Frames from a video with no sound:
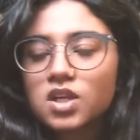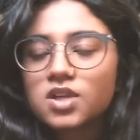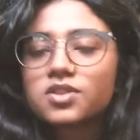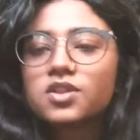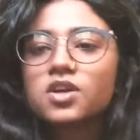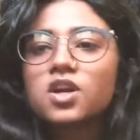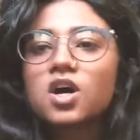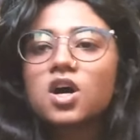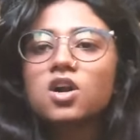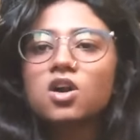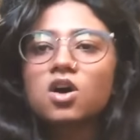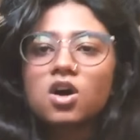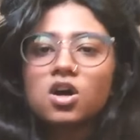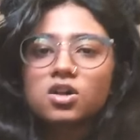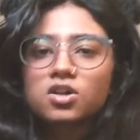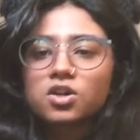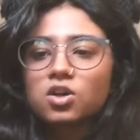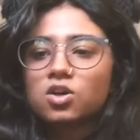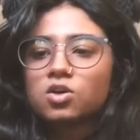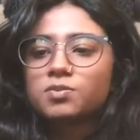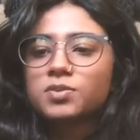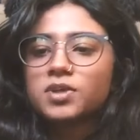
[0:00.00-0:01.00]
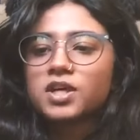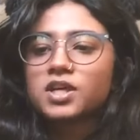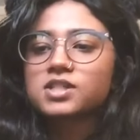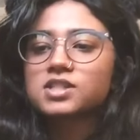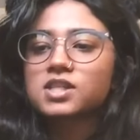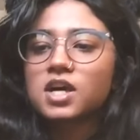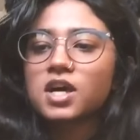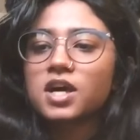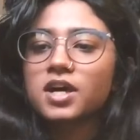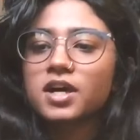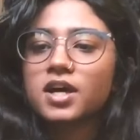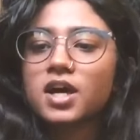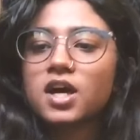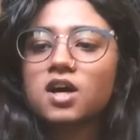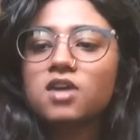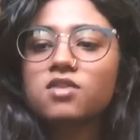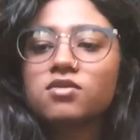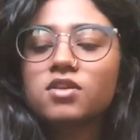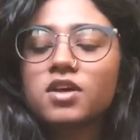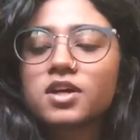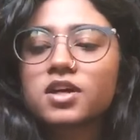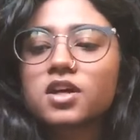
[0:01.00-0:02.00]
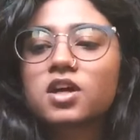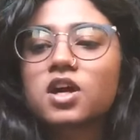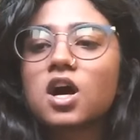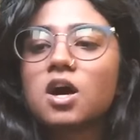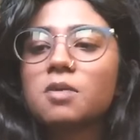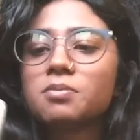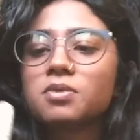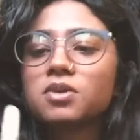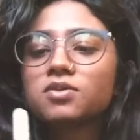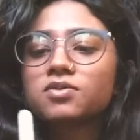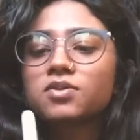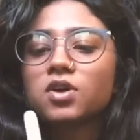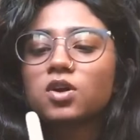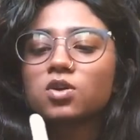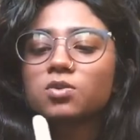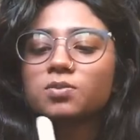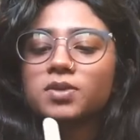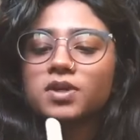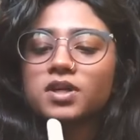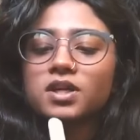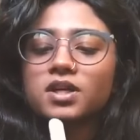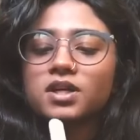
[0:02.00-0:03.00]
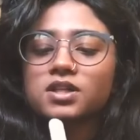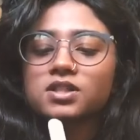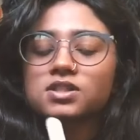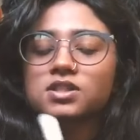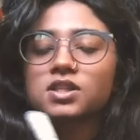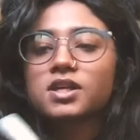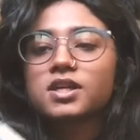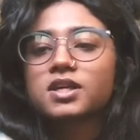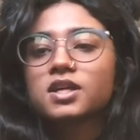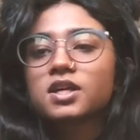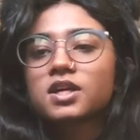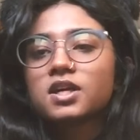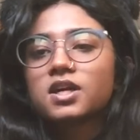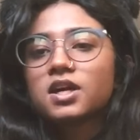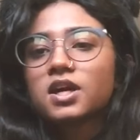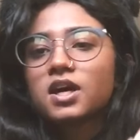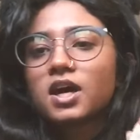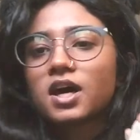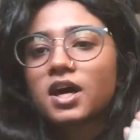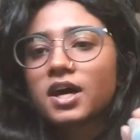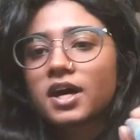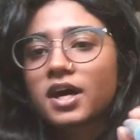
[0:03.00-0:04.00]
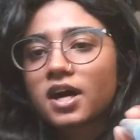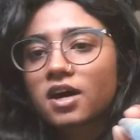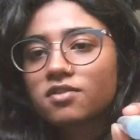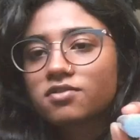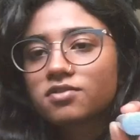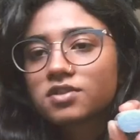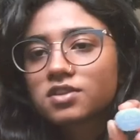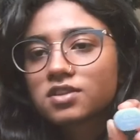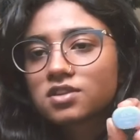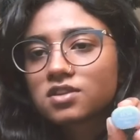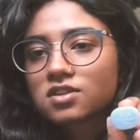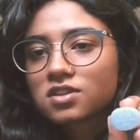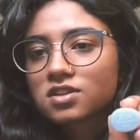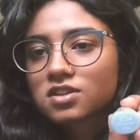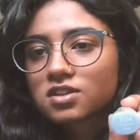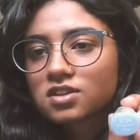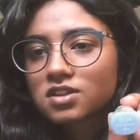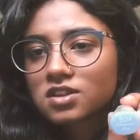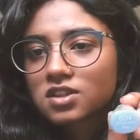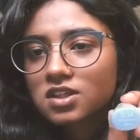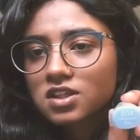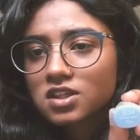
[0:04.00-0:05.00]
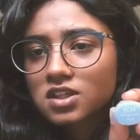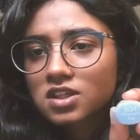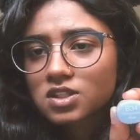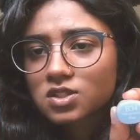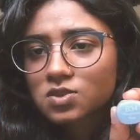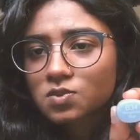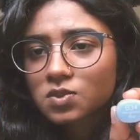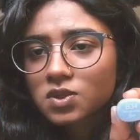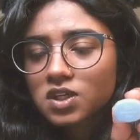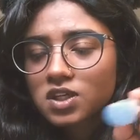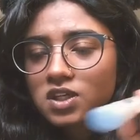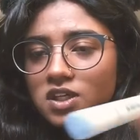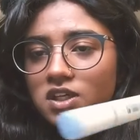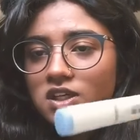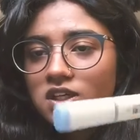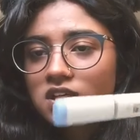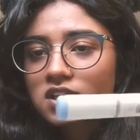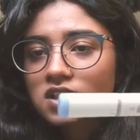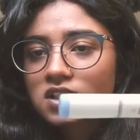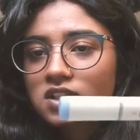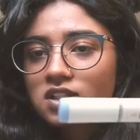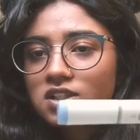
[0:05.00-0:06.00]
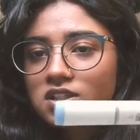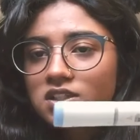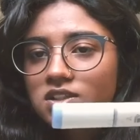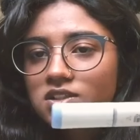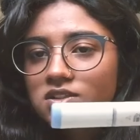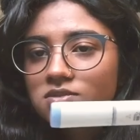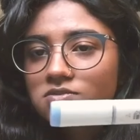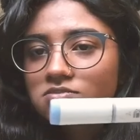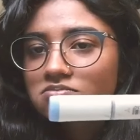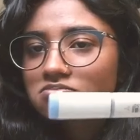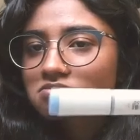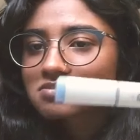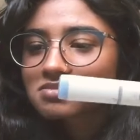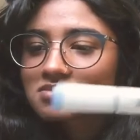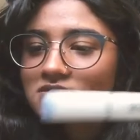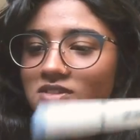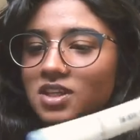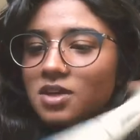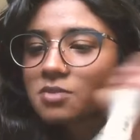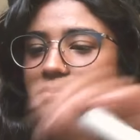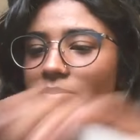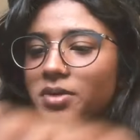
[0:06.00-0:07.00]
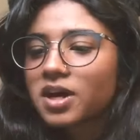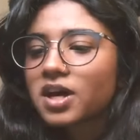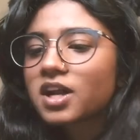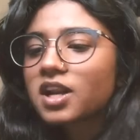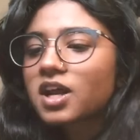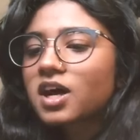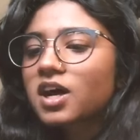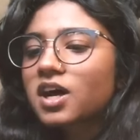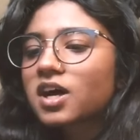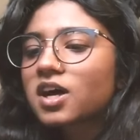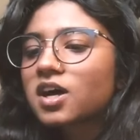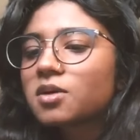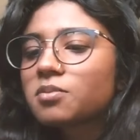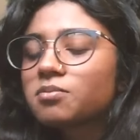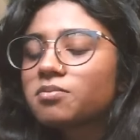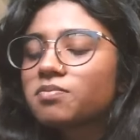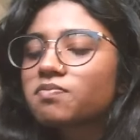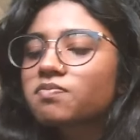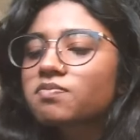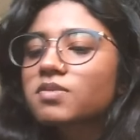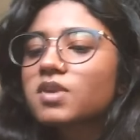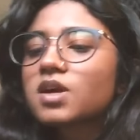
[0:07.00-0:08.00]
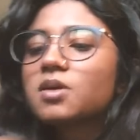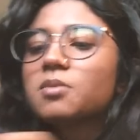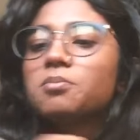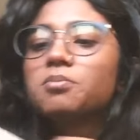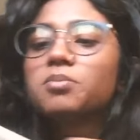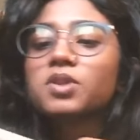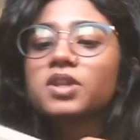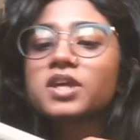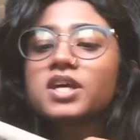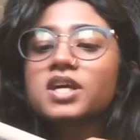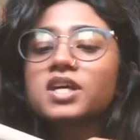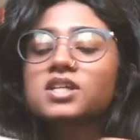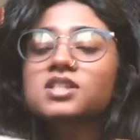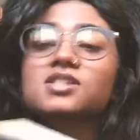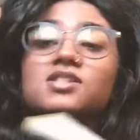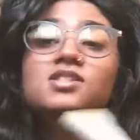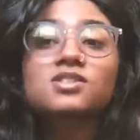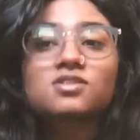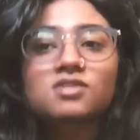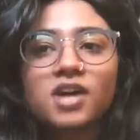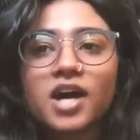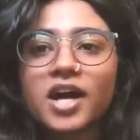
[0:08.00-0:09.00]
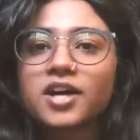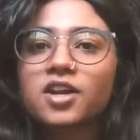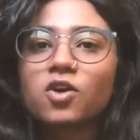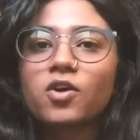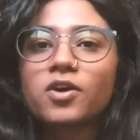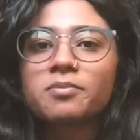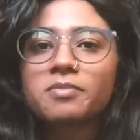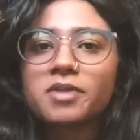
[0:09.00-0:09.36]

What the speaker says: they're not all Copics. I have, like, a couple of Copics. Like, I have this one. But, Blix, I know I